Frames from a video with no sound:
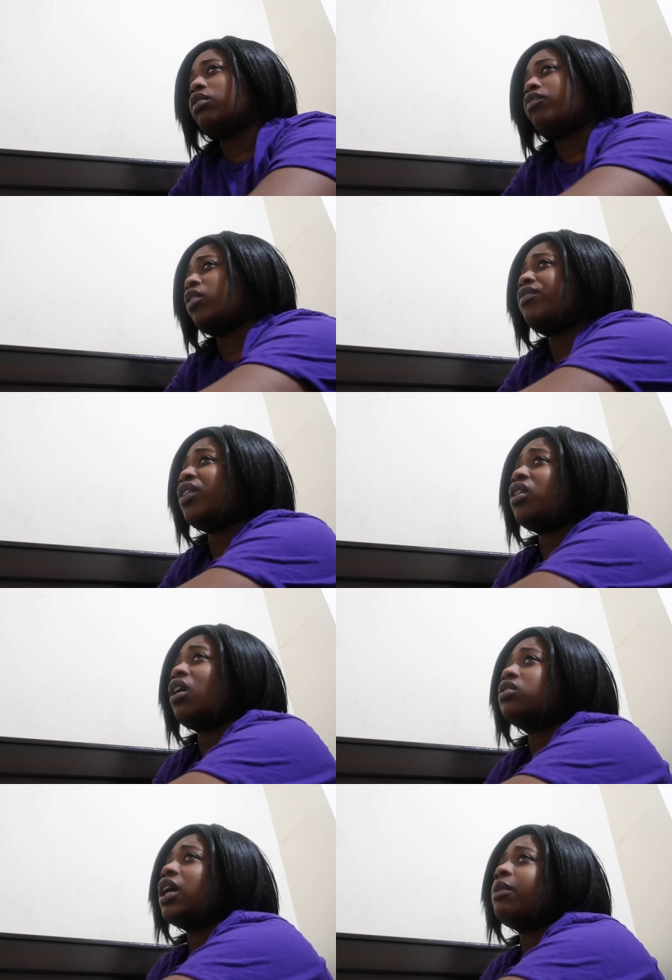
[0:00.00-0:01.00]
for a very
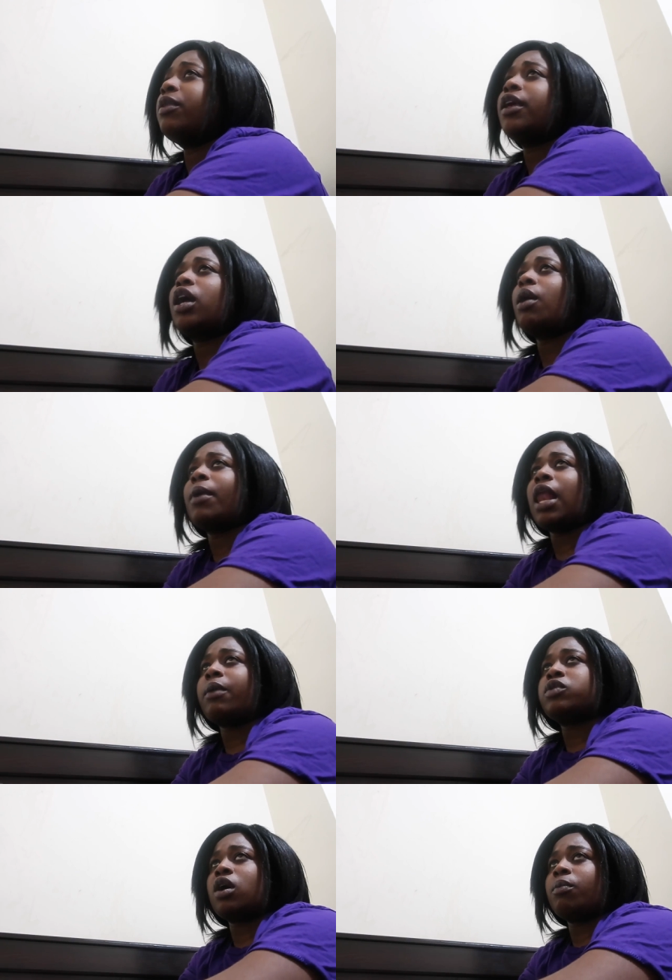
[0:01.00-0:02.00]
long time, and then I got my
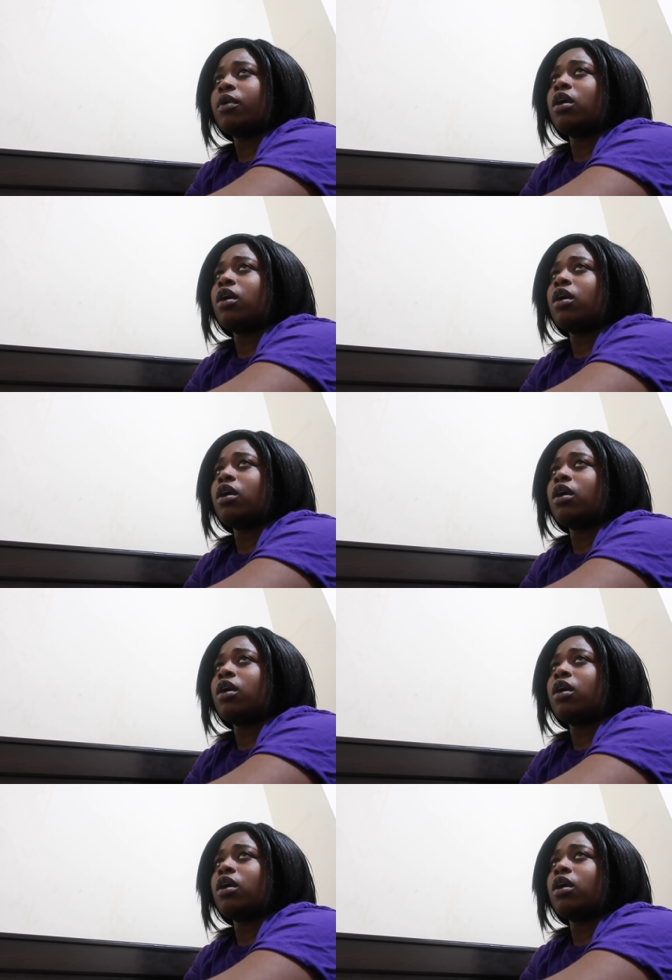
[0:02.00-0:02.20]
laptop